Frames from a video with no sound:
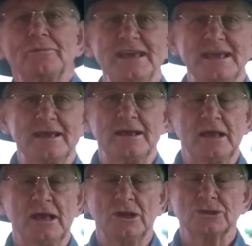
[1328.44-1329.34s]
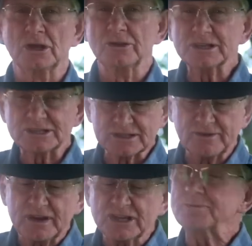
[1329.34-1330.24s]
me. So this is a
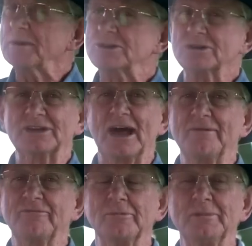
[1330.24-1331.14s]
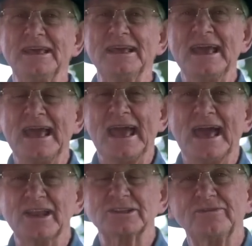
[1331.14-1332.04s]
very special time for me.
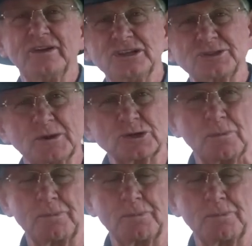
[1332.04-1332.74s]
And it's a very special